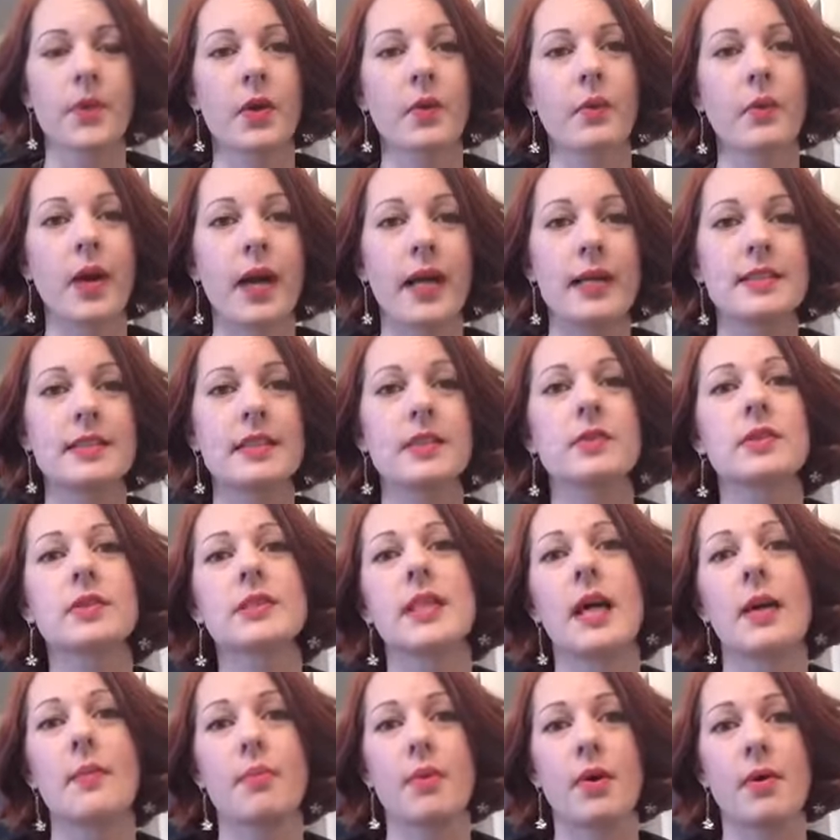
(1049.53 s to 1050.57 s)
what I do is
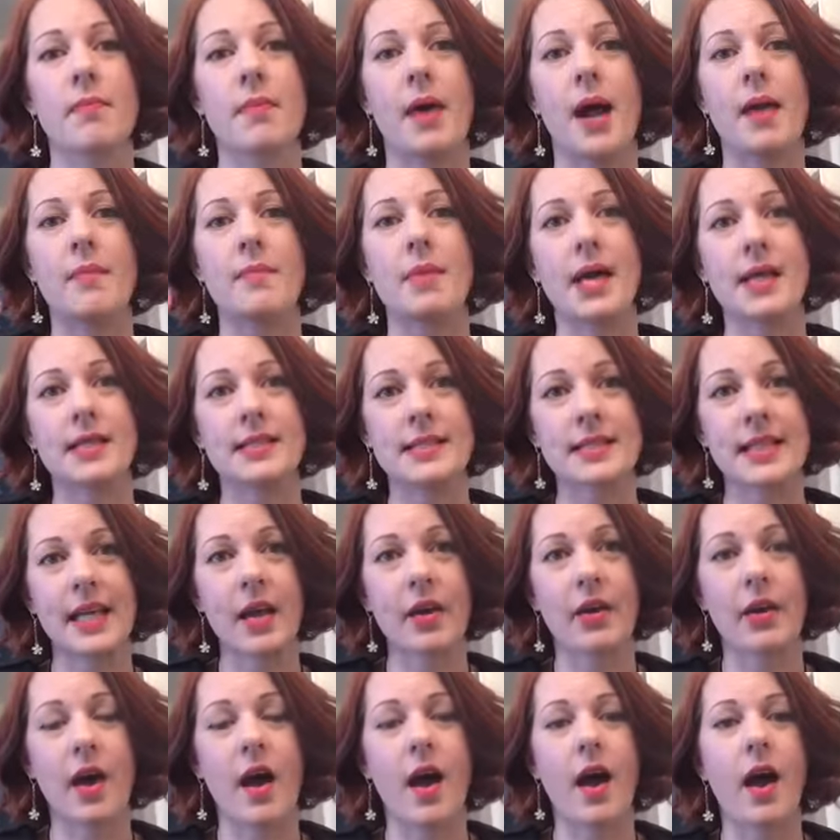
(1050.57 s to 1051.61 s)
I put my
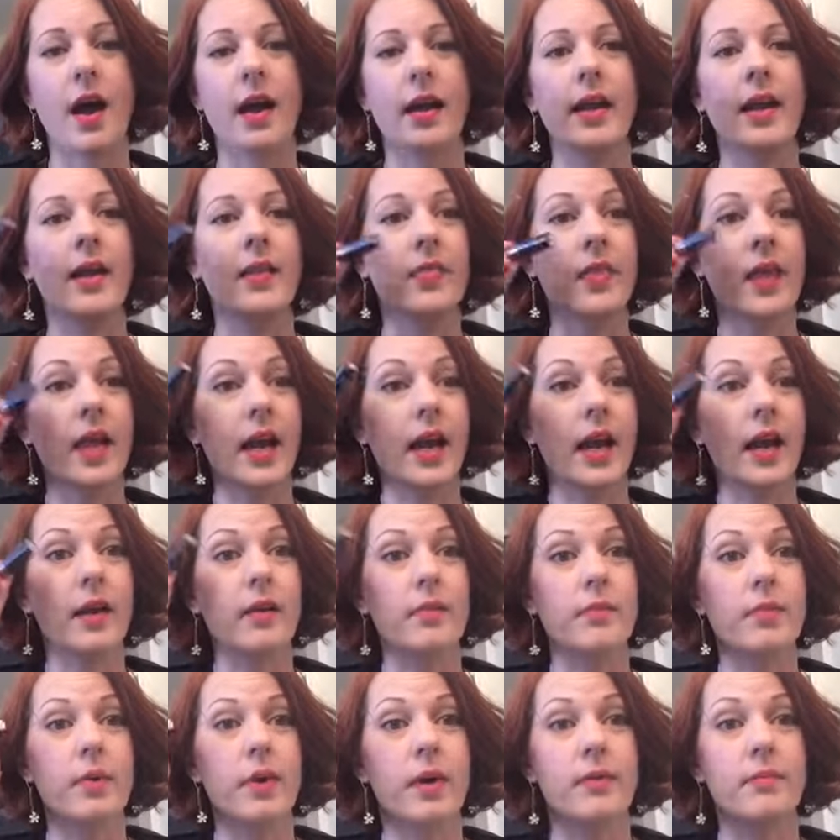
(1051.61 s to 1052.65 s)
mascara on, and then
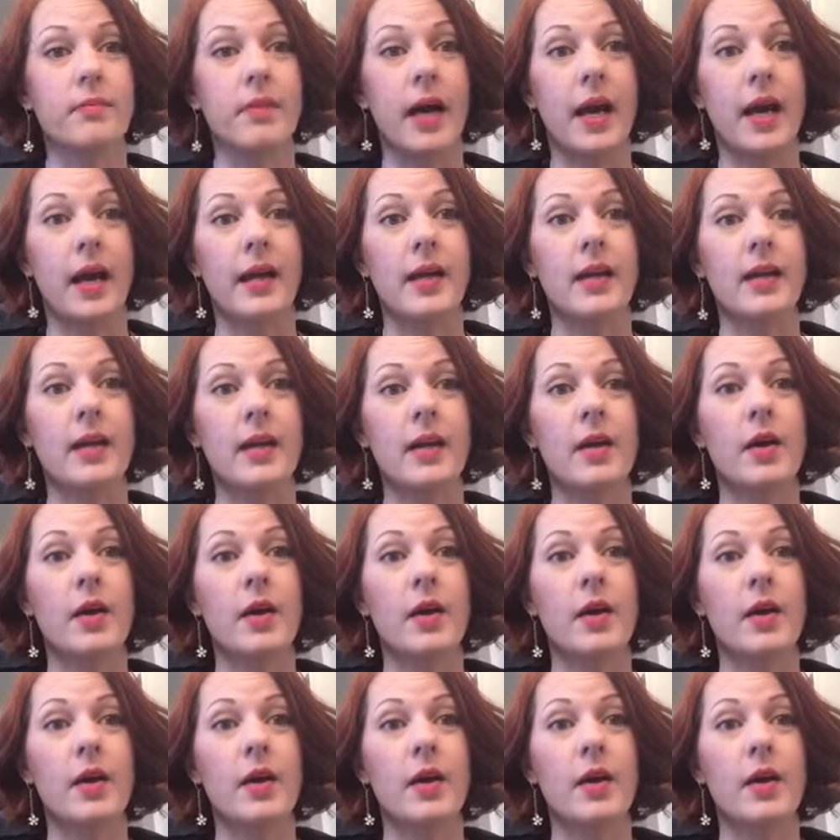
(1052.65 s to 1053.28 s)
I put my